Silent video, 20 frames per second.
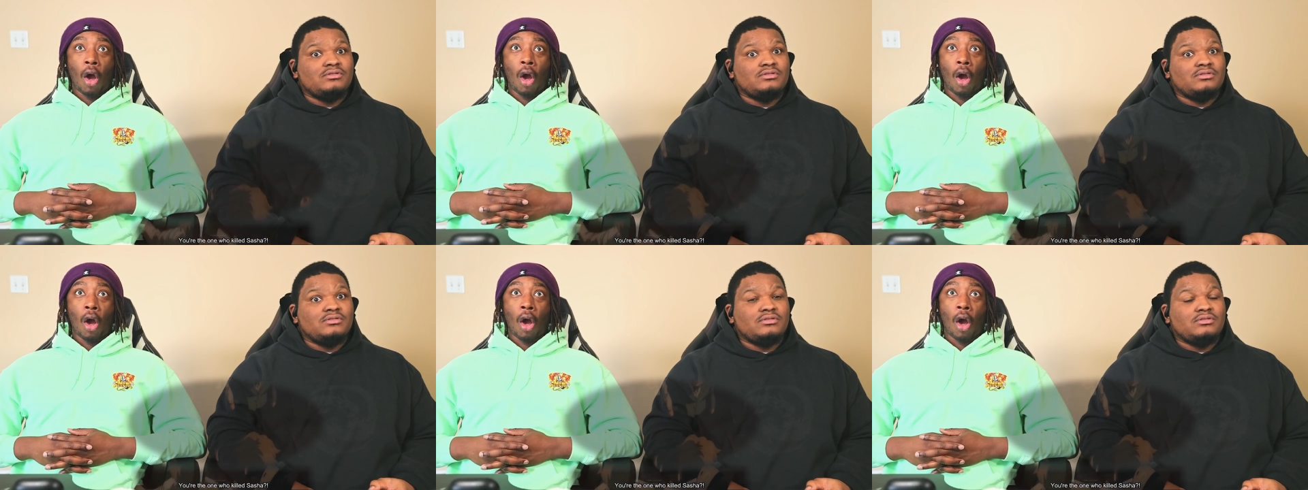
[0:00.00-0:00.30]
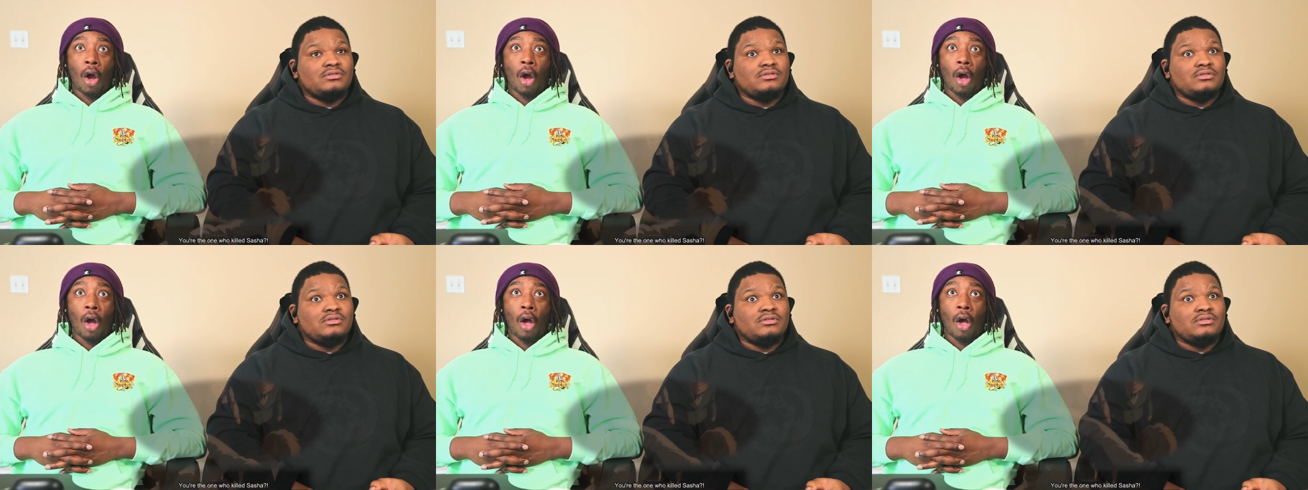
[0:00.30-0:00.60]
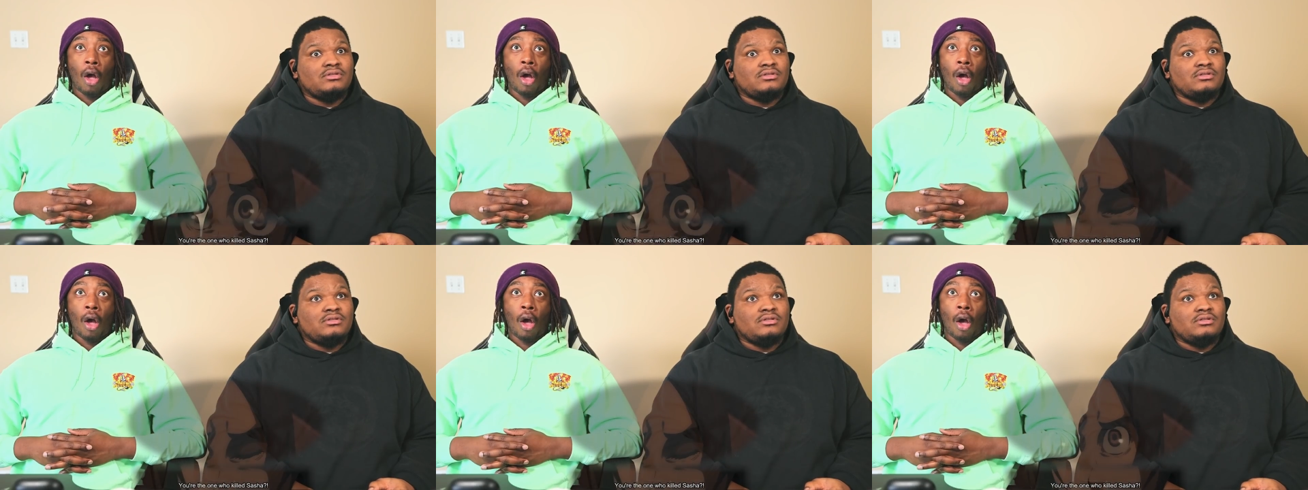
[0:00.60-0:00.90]

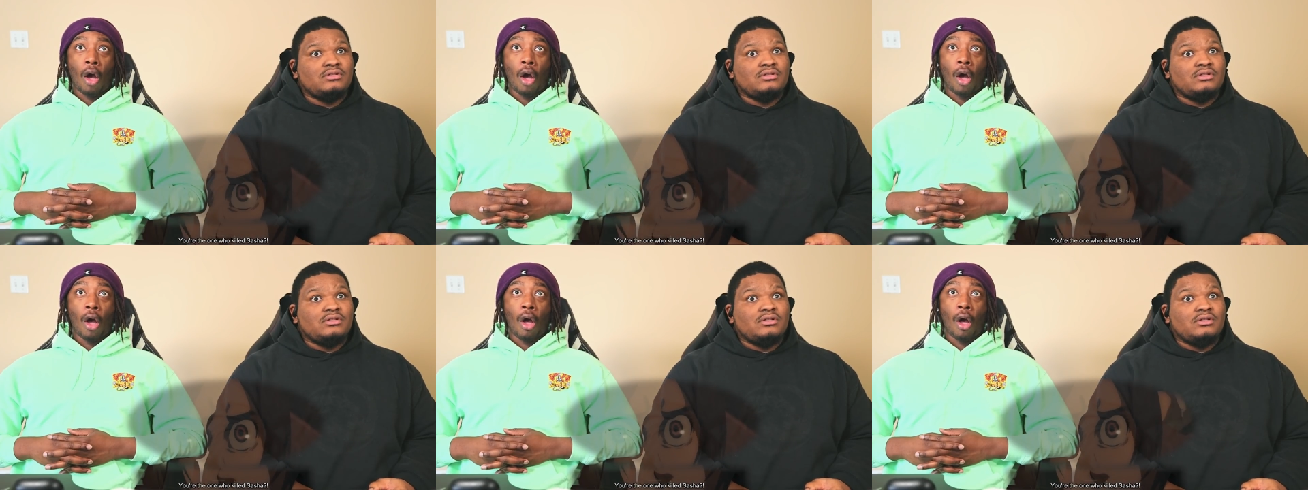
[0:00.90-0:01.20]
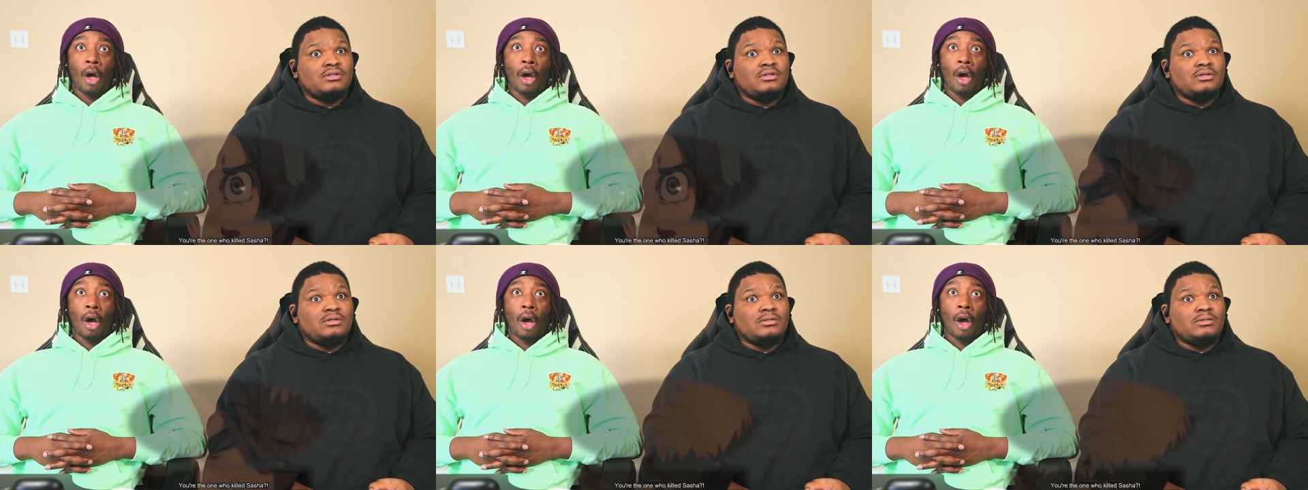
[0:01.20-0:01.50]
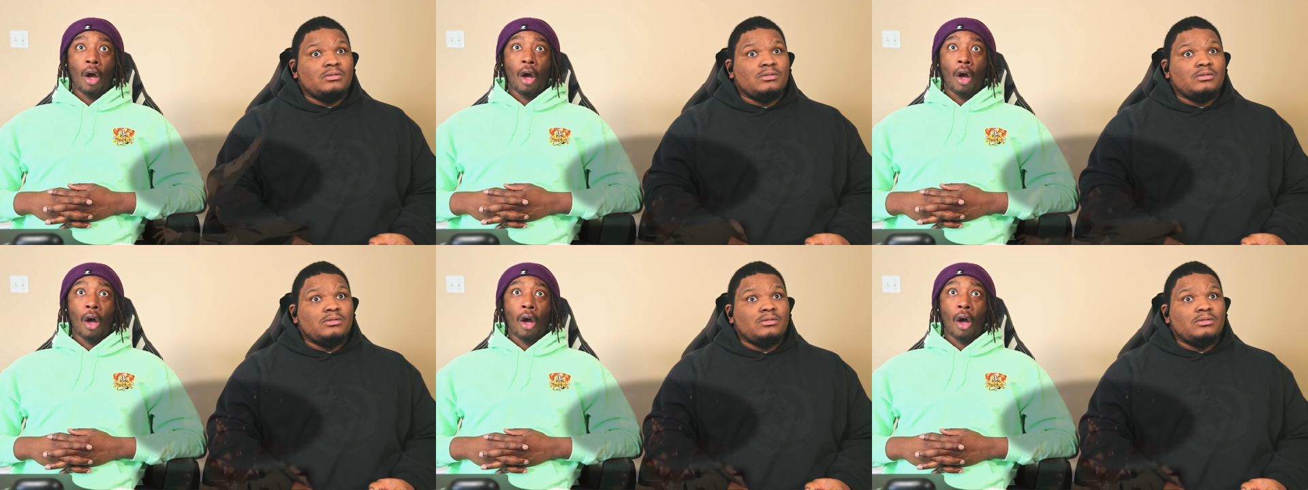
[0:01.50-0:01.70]
Nobody speaks.